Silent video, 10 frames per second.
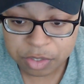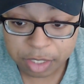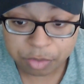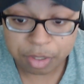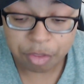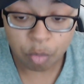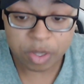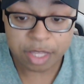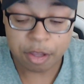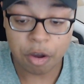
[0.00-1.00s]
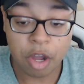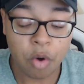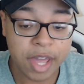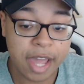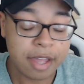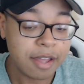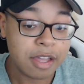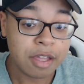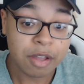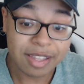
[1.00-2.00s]
So yeah, so now they're ready. They're like, okay,
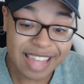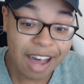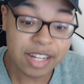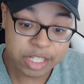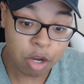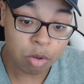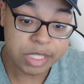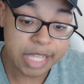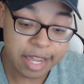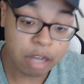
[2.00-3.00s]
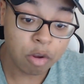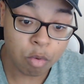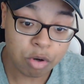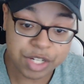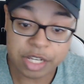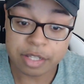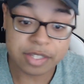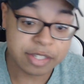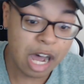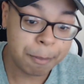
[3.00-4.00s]
now let's go take out Orochi and
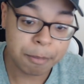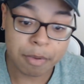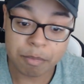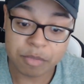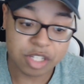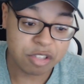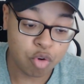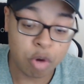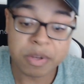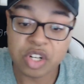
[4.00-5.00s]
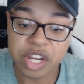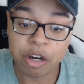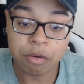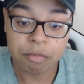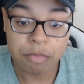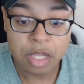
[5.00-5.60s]
stop him and just throw him in jail.